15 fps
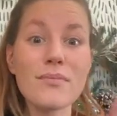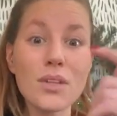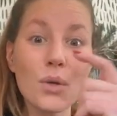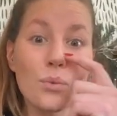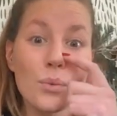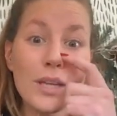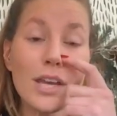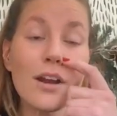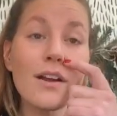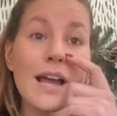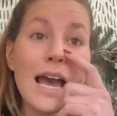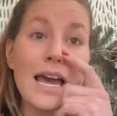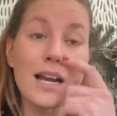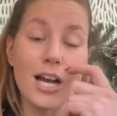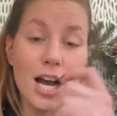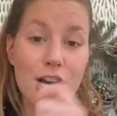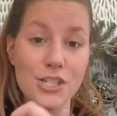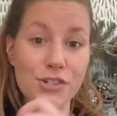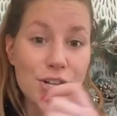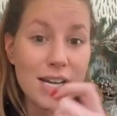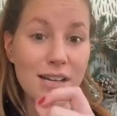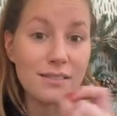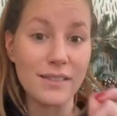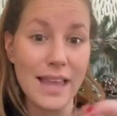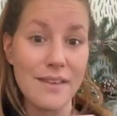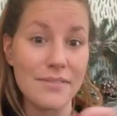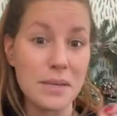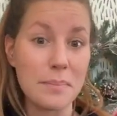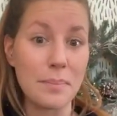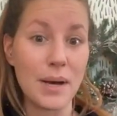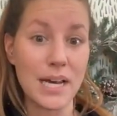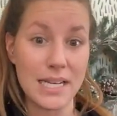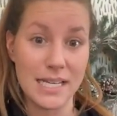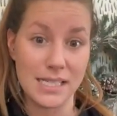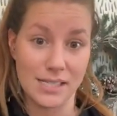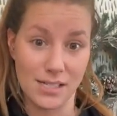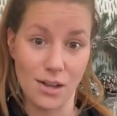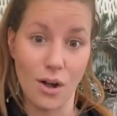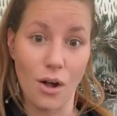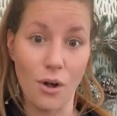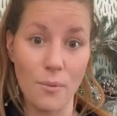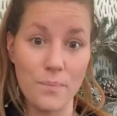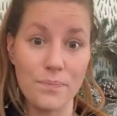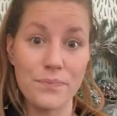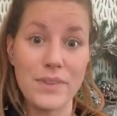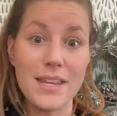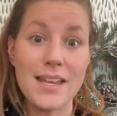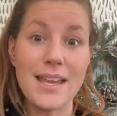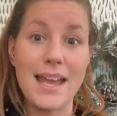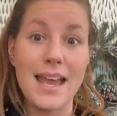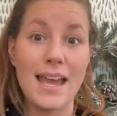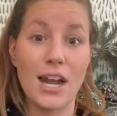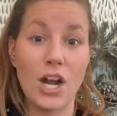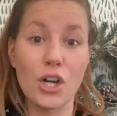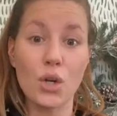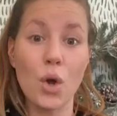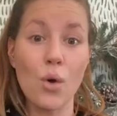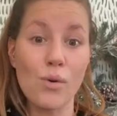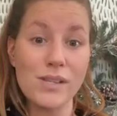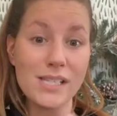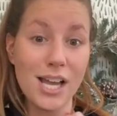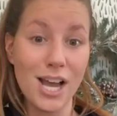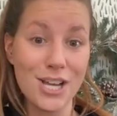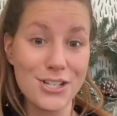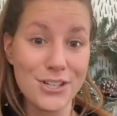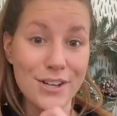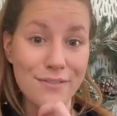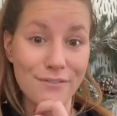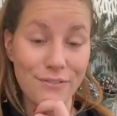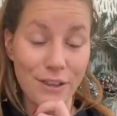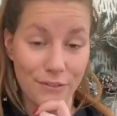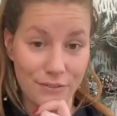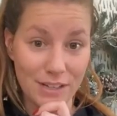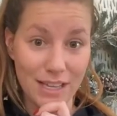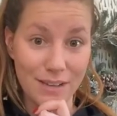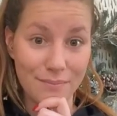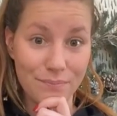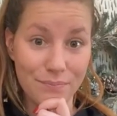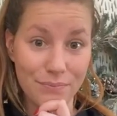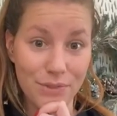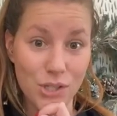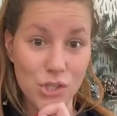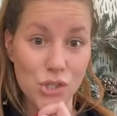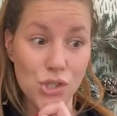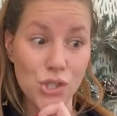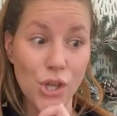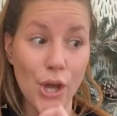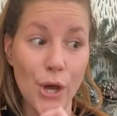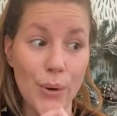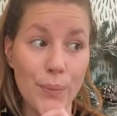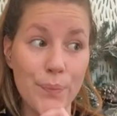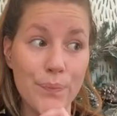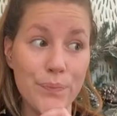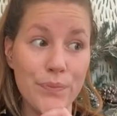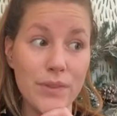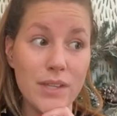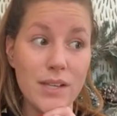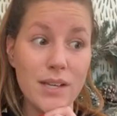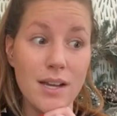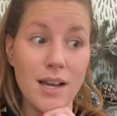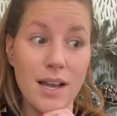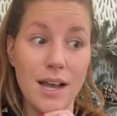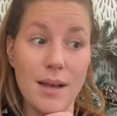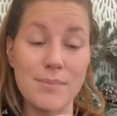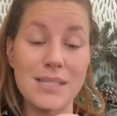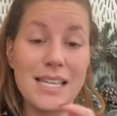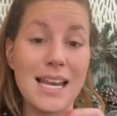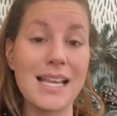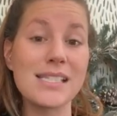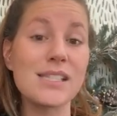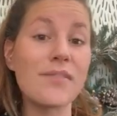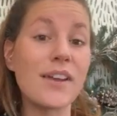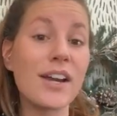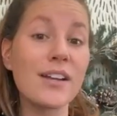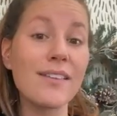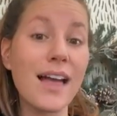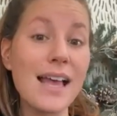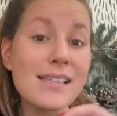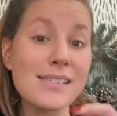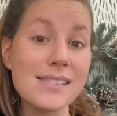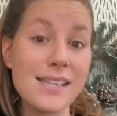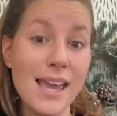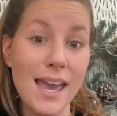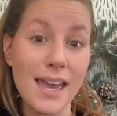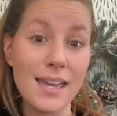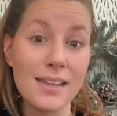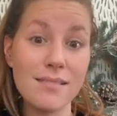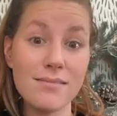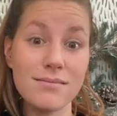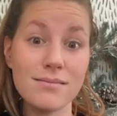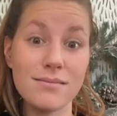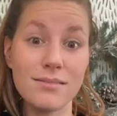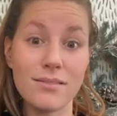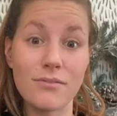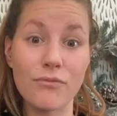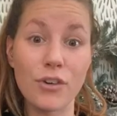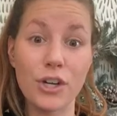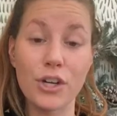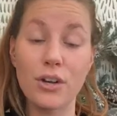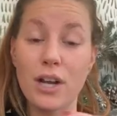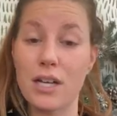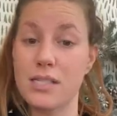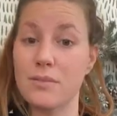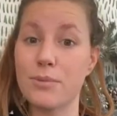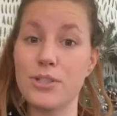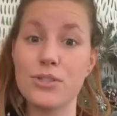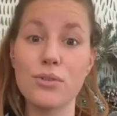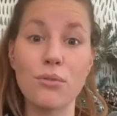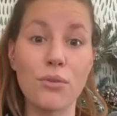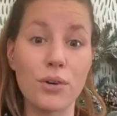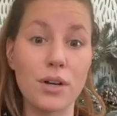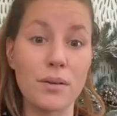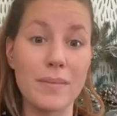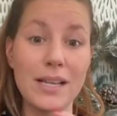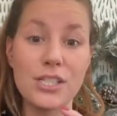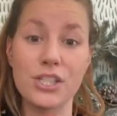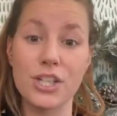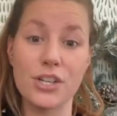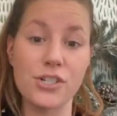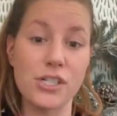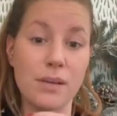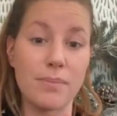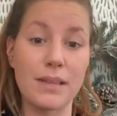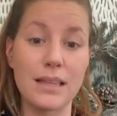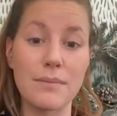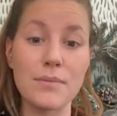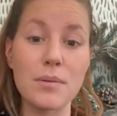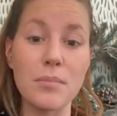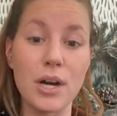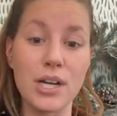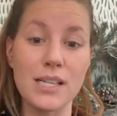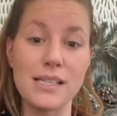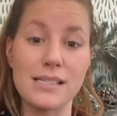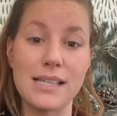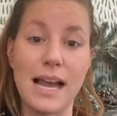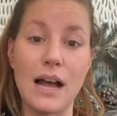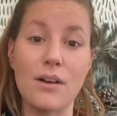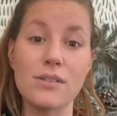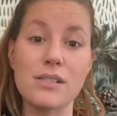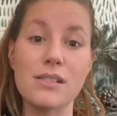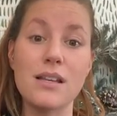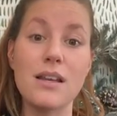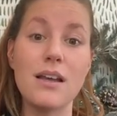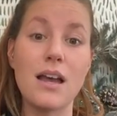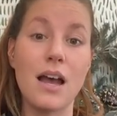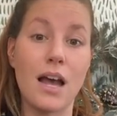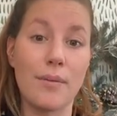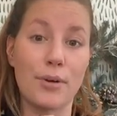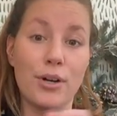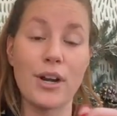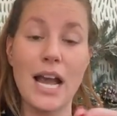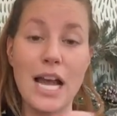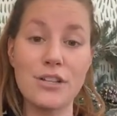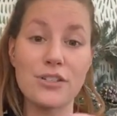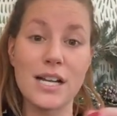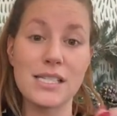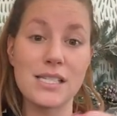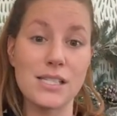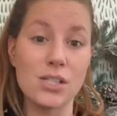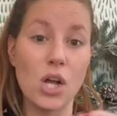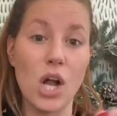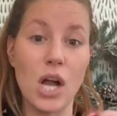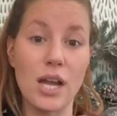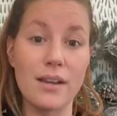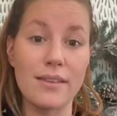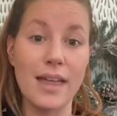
We are at 111 buddies, y'all, and our goal is 150. So today's the very last day for your customers to order. Make sure you're shipping them to Marky's house. Her address is on